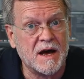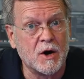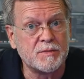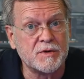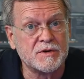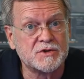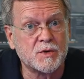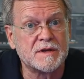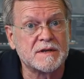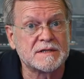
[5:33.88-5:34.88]
I hope you
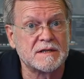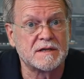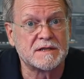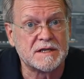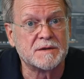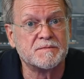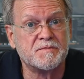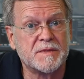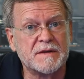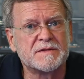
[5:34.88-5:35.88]
enjoyed this little tip.
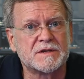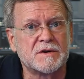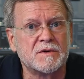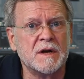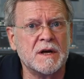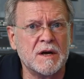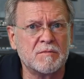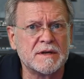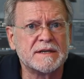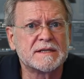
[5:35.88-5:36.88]
If so,
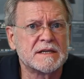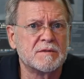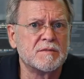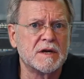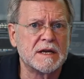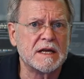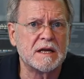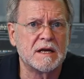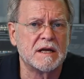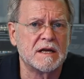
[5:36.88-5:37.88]
please send me
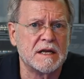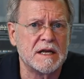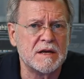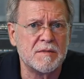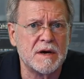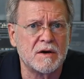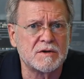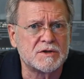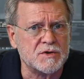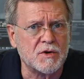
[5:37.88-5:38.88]
an email
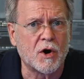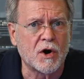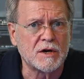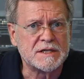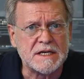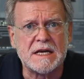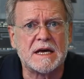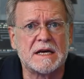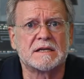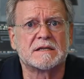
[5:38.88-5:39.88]
to
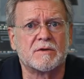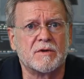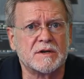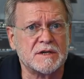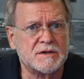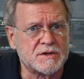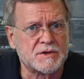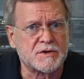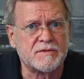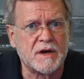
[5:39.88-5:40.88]

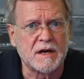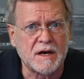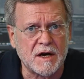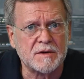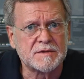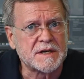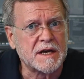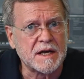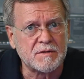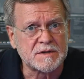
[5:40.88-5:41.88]
rts@rushingtoserve.com
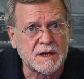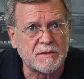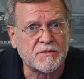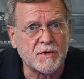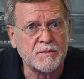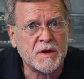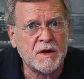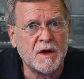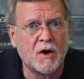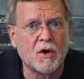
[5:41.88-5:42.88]
saying it was helpful,
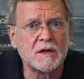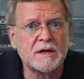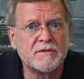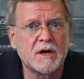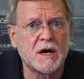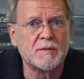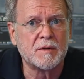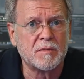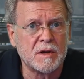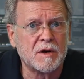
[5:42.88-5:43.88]
or leave a
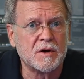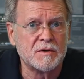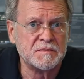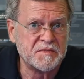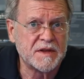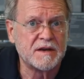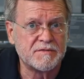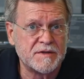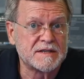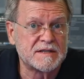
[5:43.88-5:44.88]
comment below
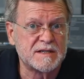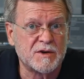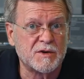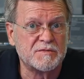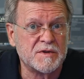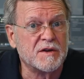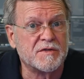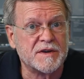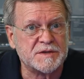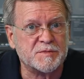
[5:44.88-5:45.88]
if this is on a
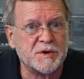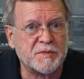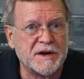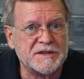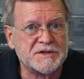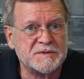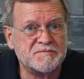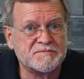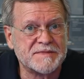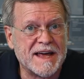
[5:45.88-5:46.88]
Facebook page.
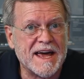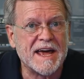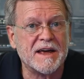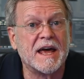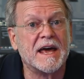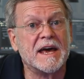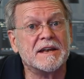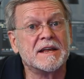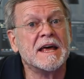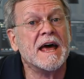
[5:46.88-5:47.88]
Hey,
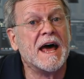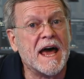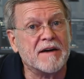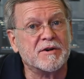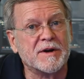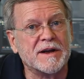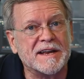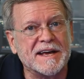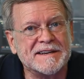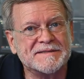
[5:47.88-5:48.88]
and have a great day.